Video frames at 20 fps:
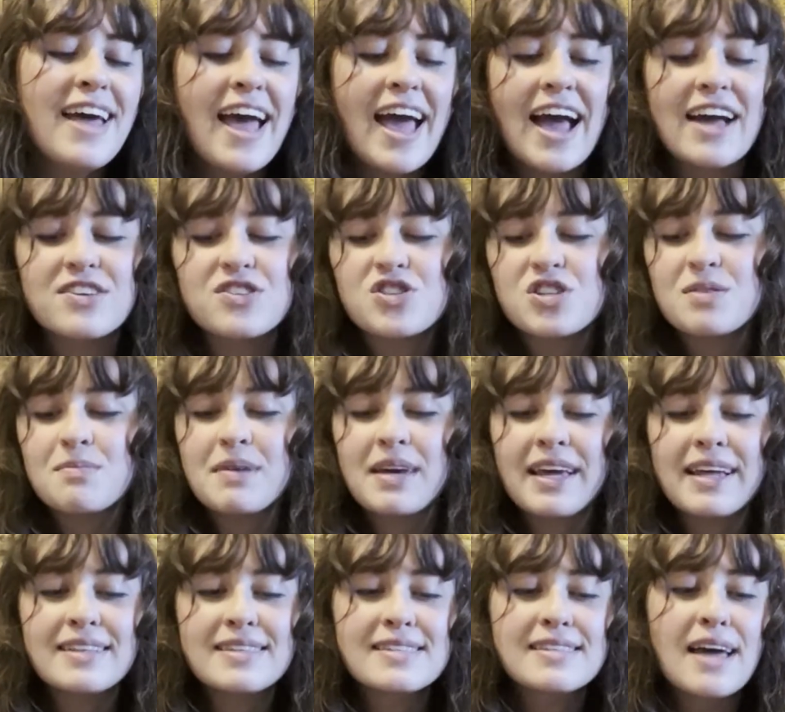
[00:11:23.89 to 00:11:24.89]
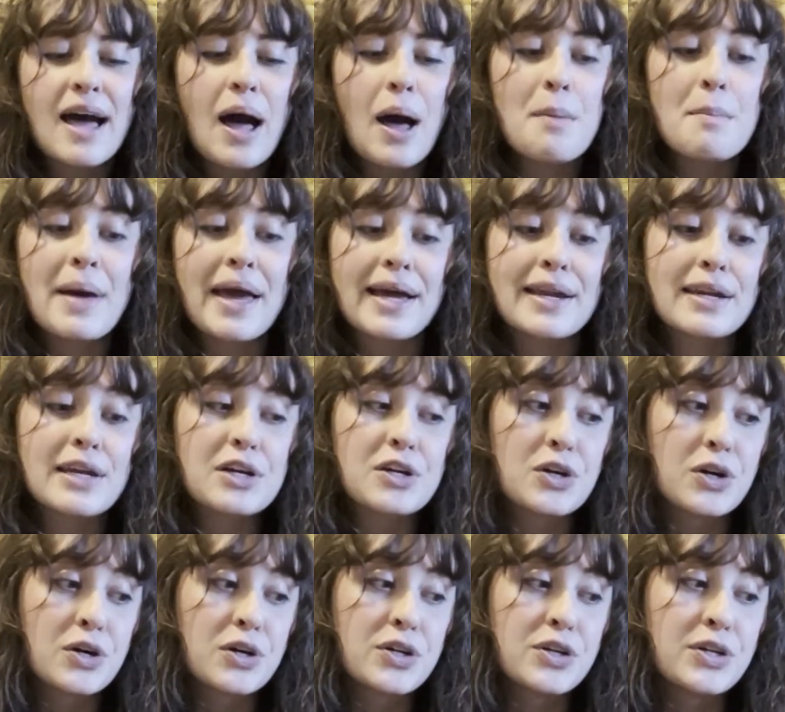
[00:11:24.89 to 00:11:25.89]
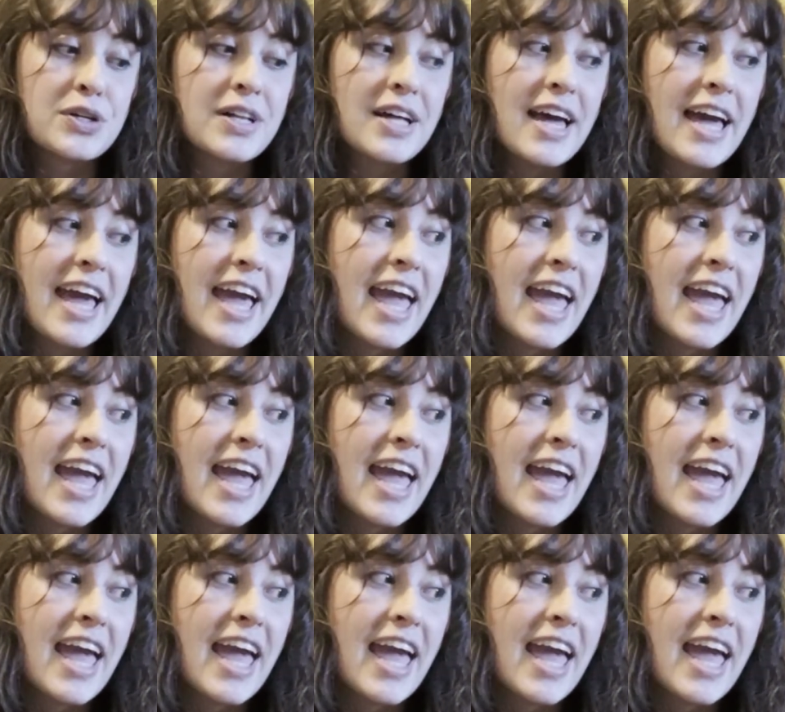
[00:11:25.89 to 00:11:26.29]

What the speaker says: and she meets a bandit girl,